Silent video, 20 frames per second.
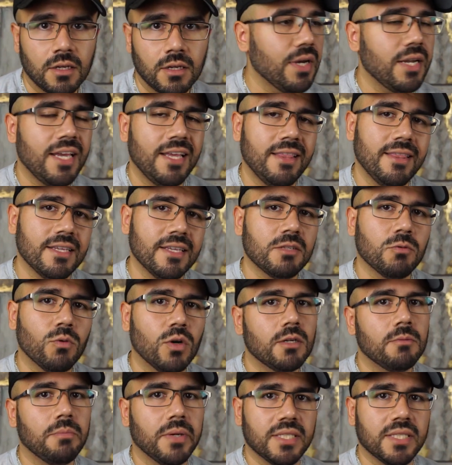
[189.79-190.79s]
But in this
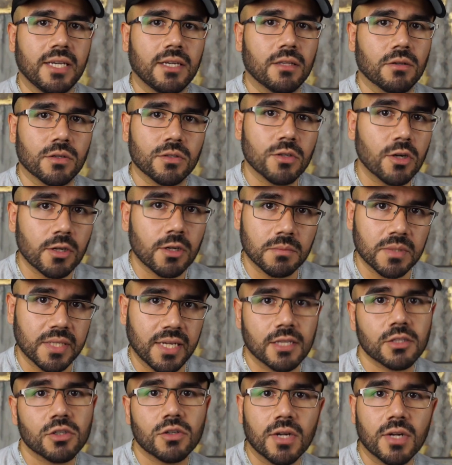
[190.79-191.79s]
one particular
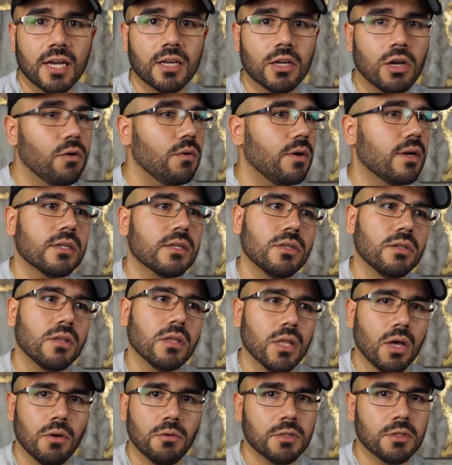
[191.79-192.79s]
circumstance, you're not going to
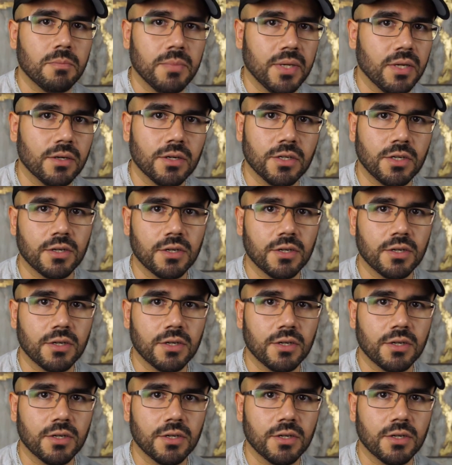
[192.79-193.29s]
the lowest bidder.